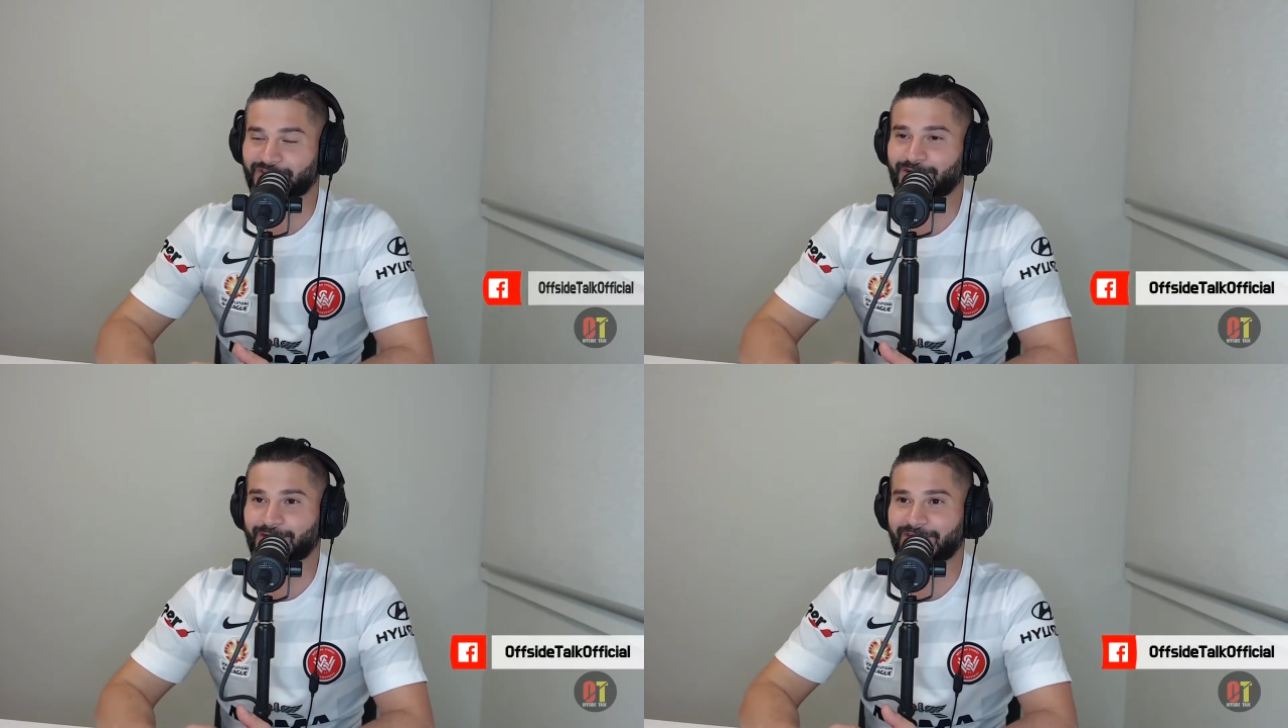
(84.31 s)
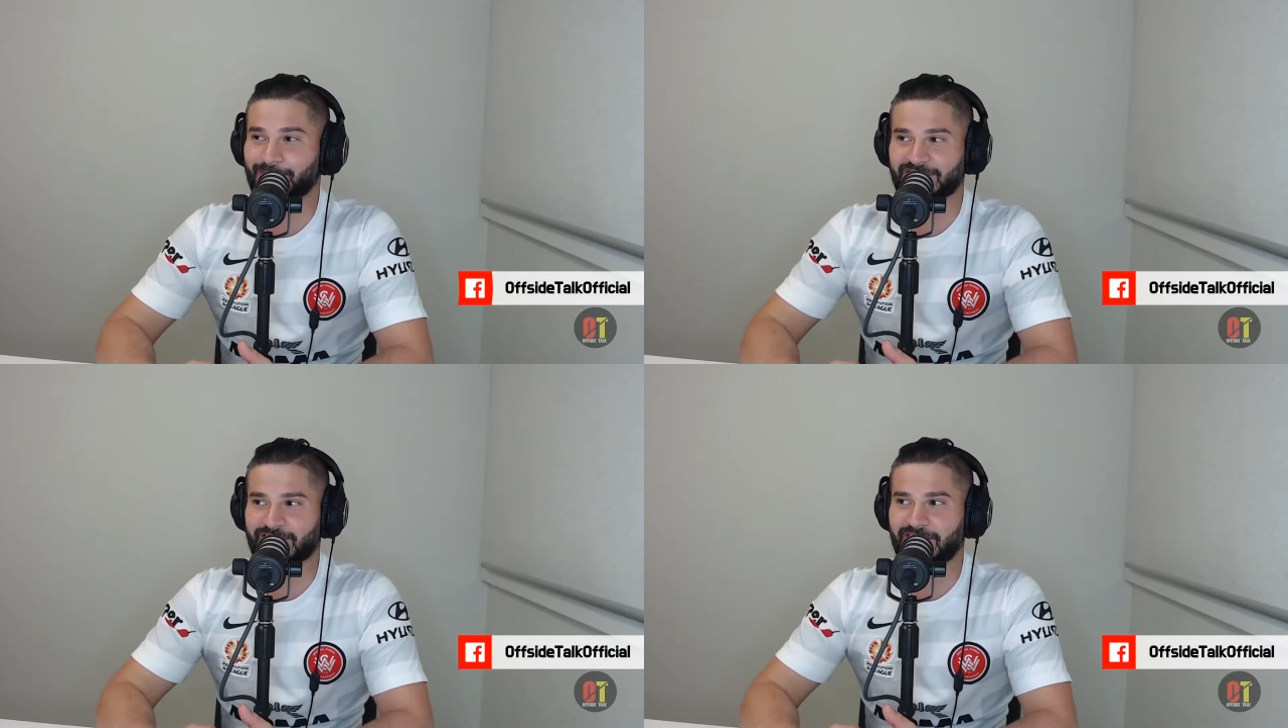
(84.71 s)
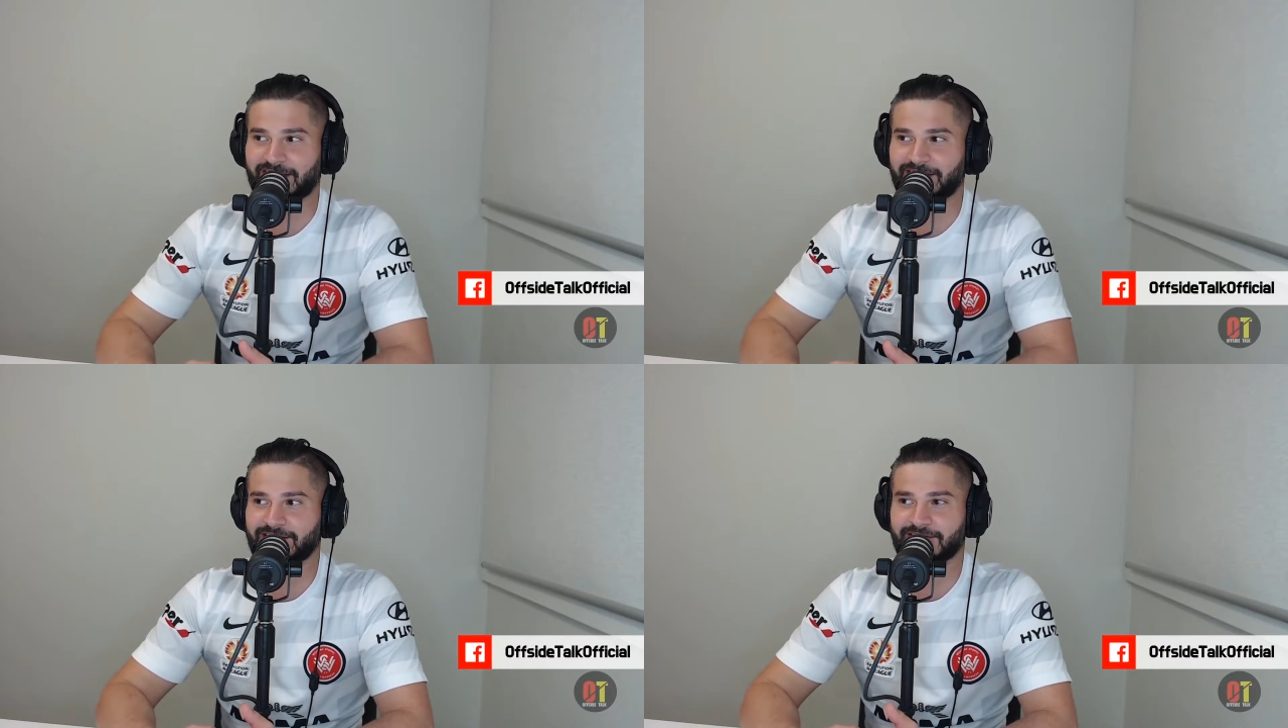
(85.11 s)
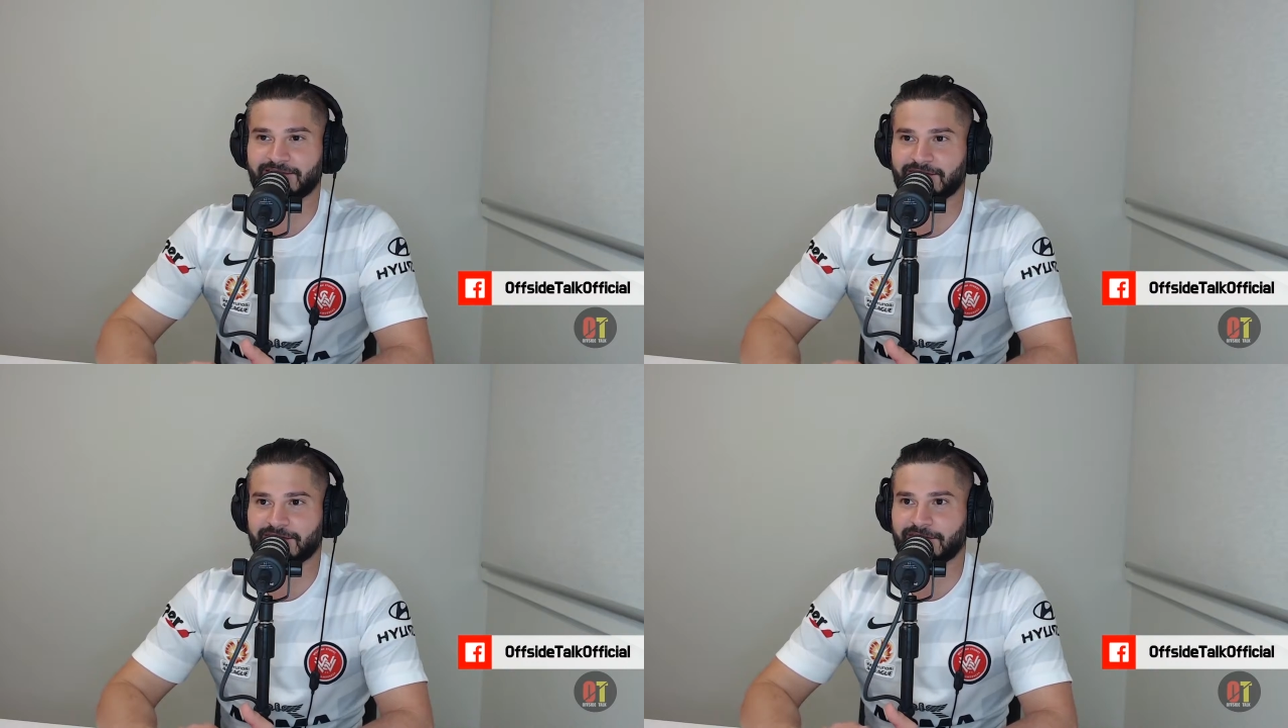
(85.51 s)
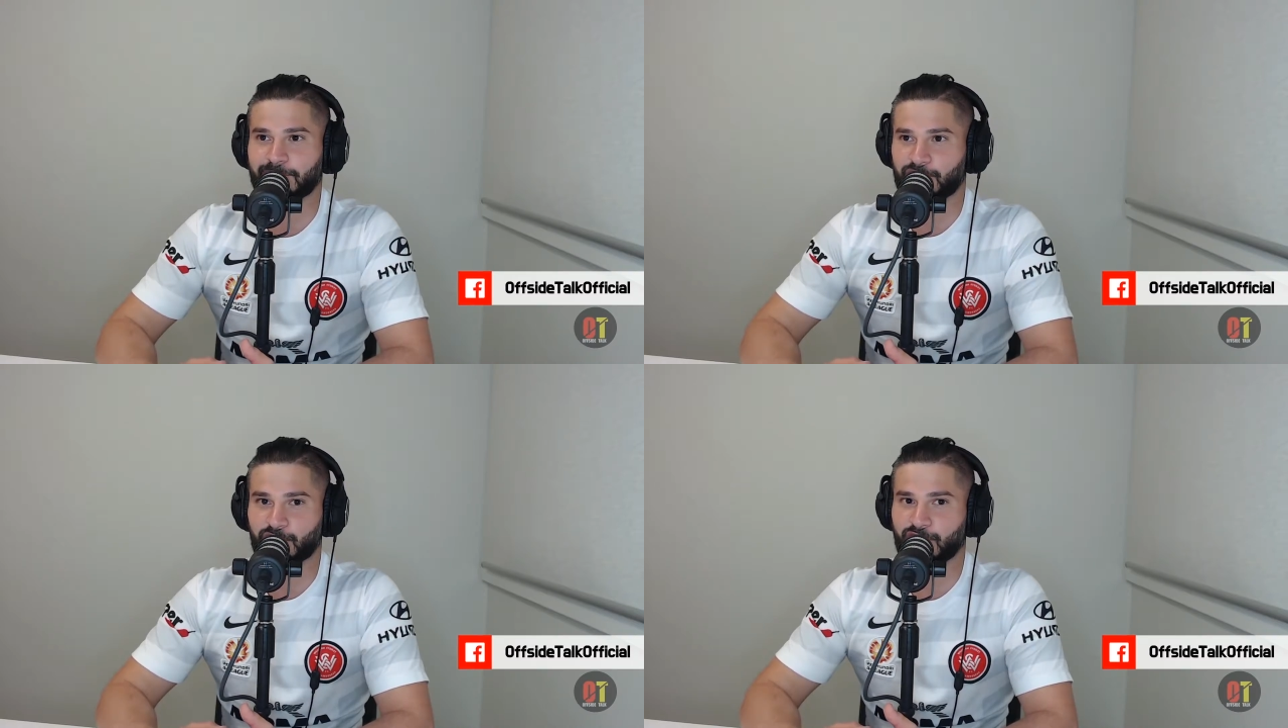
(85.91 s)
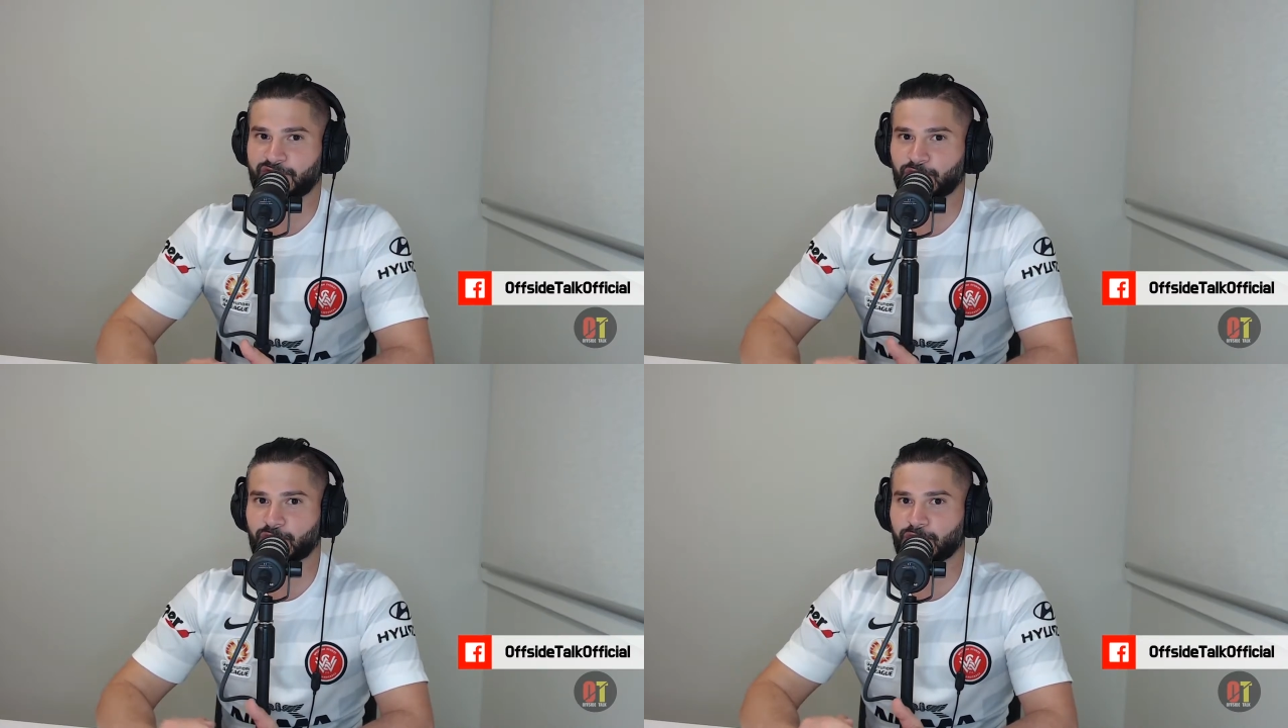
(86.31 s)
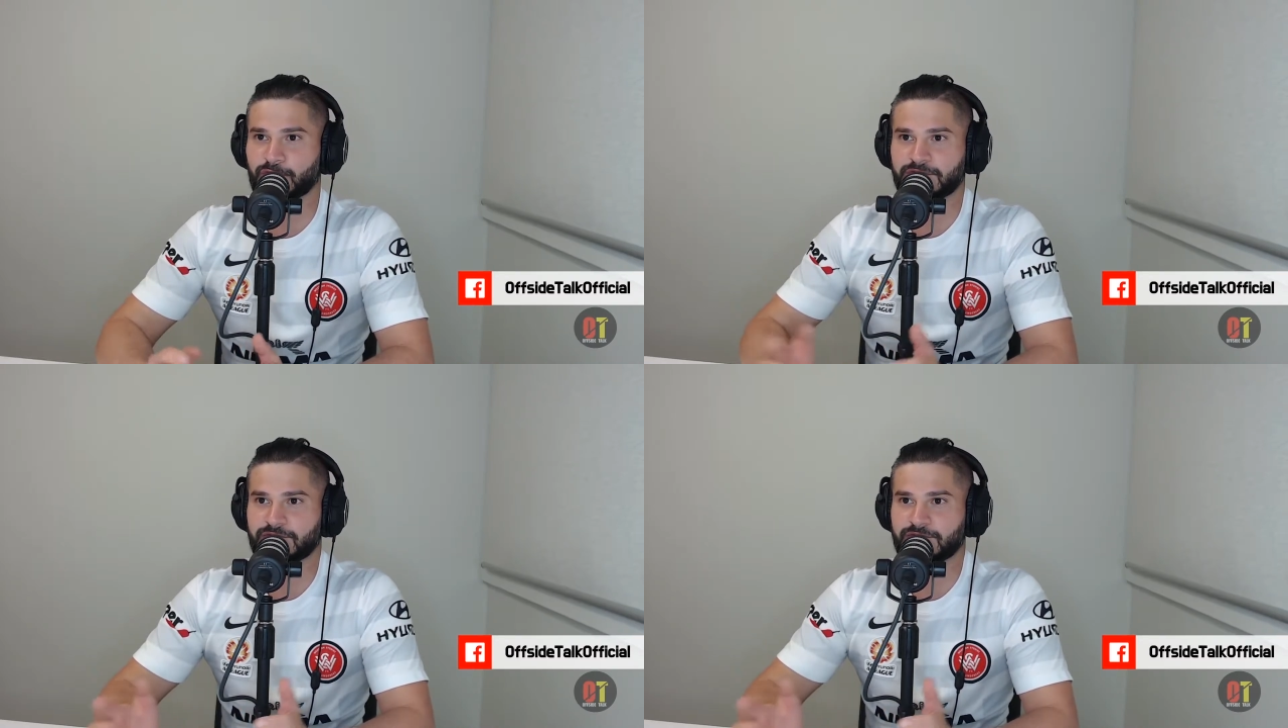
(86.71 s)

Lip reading: So it was like beautiful.